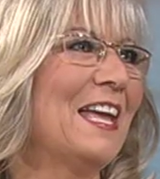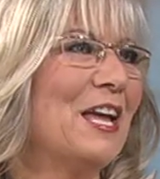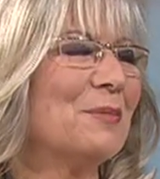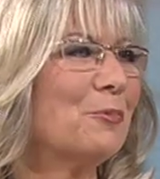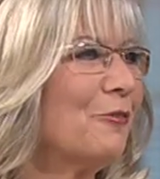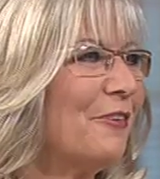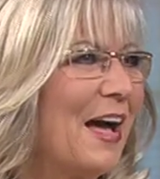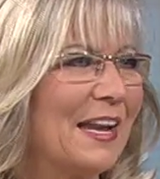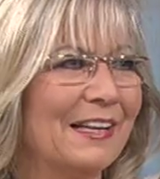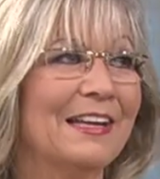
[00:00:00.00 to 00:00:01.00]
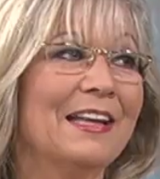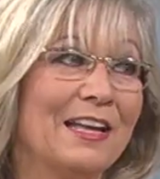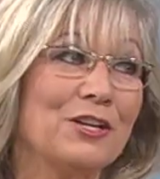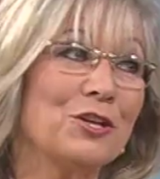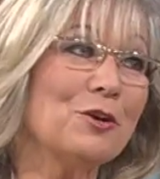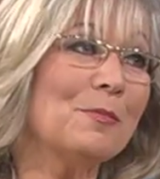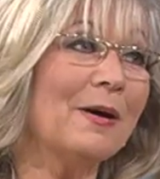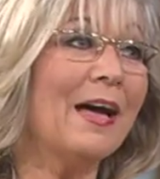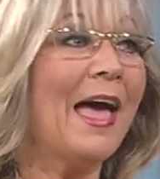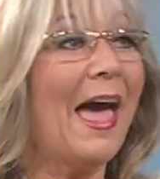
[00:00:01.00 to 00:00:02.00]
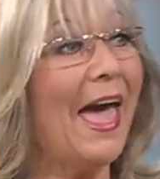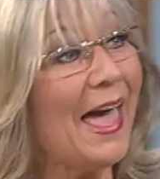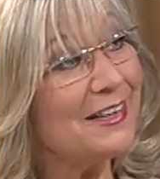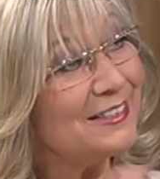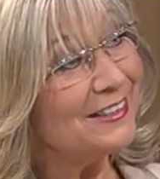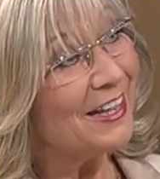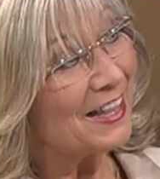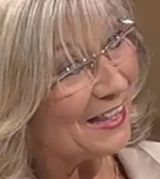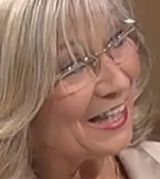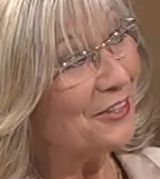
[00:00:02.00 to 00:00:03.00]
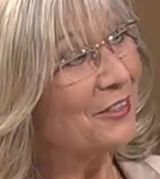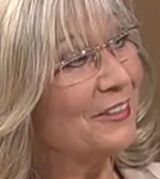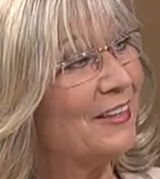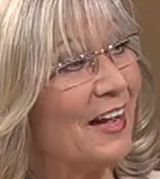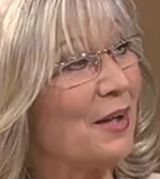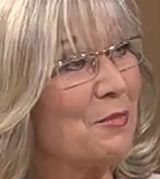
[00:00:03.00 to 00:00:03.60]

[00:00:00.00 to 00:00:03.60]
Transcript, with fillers: in providing in Cuba and later. I